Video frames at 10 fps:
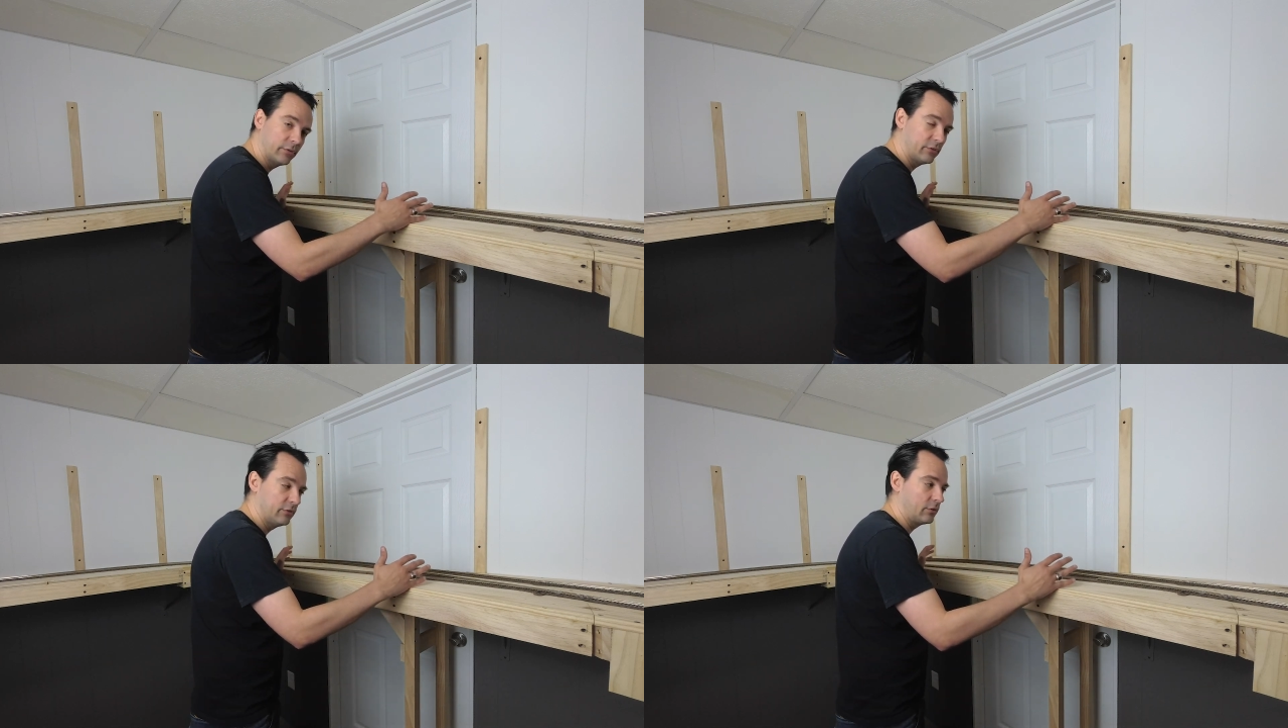
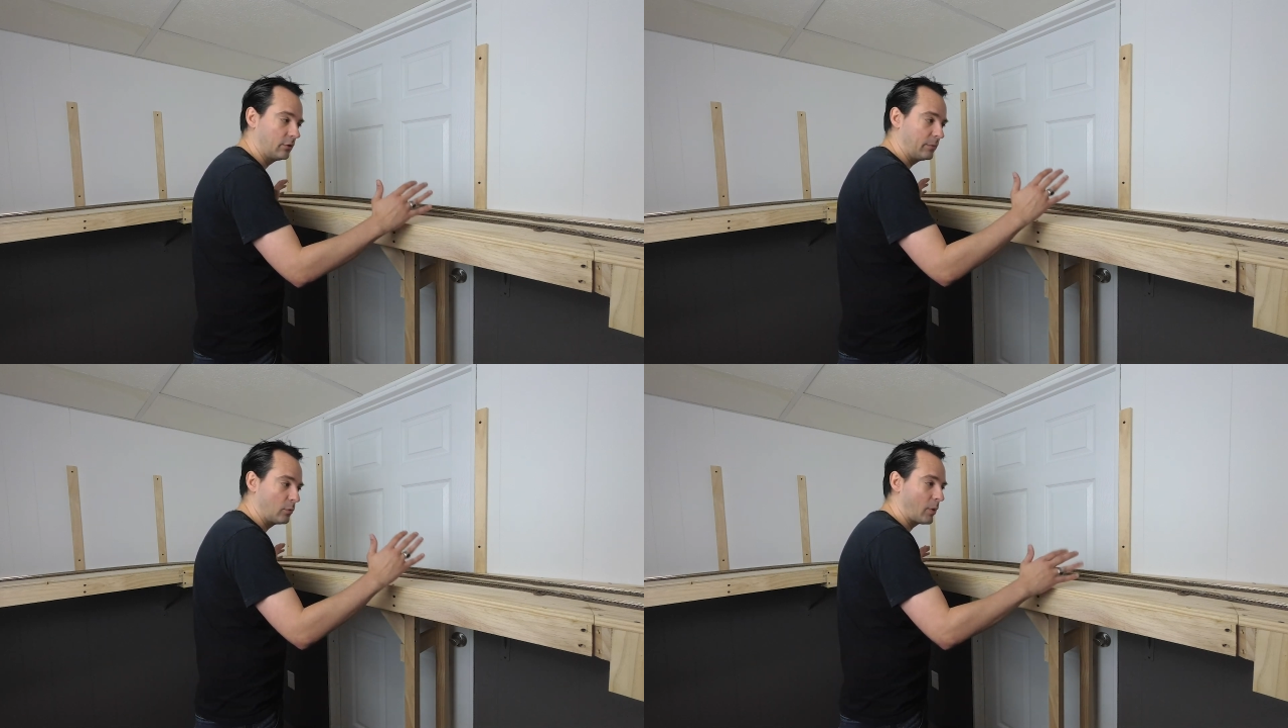This is
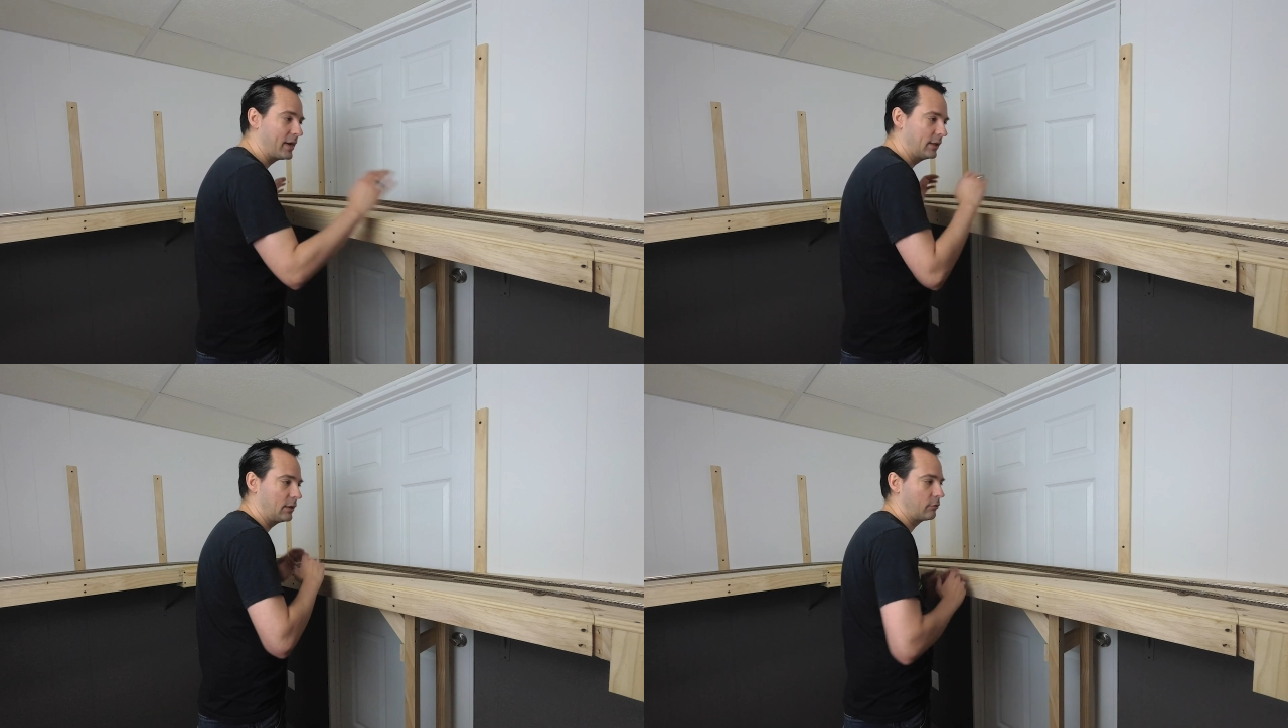going to be
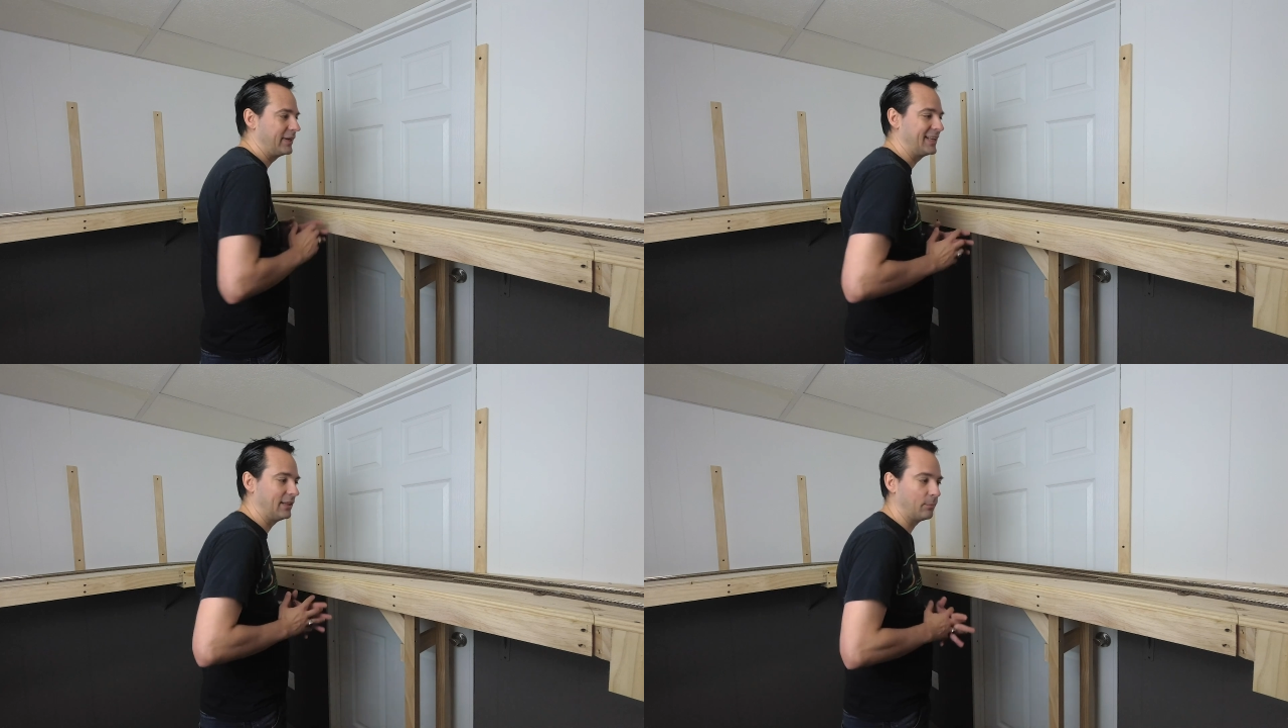Riley
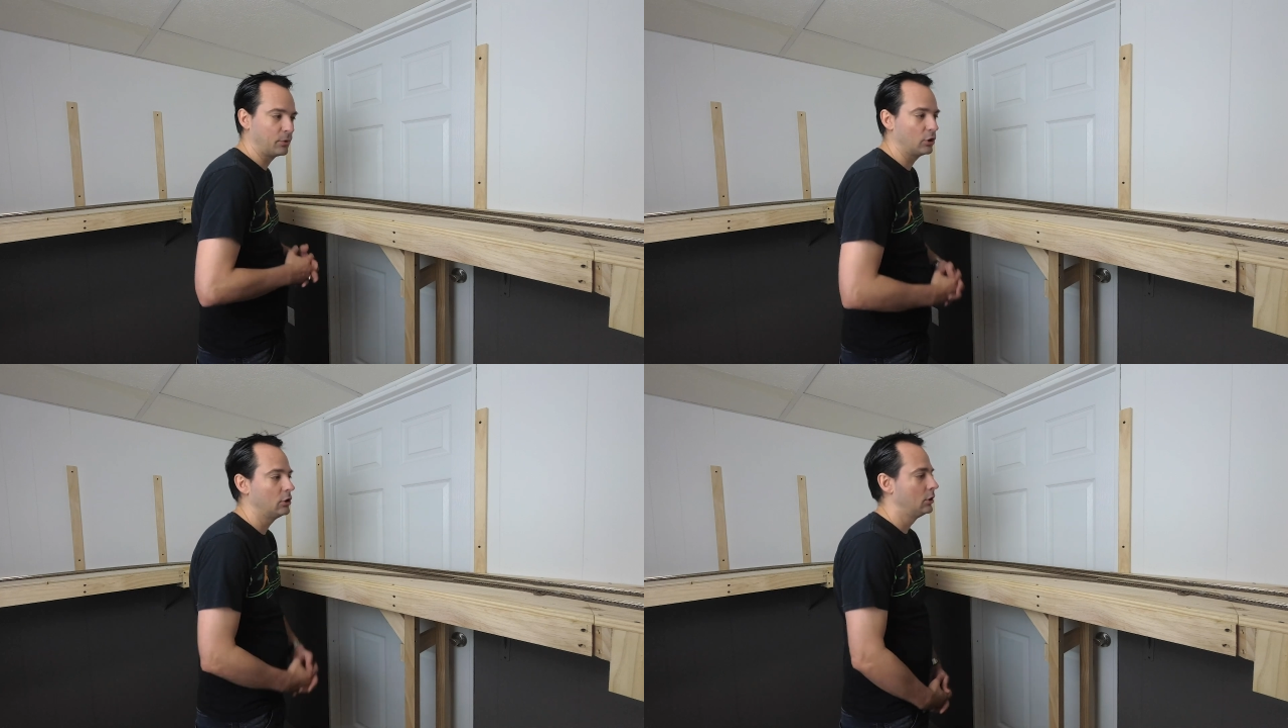Creek lumber.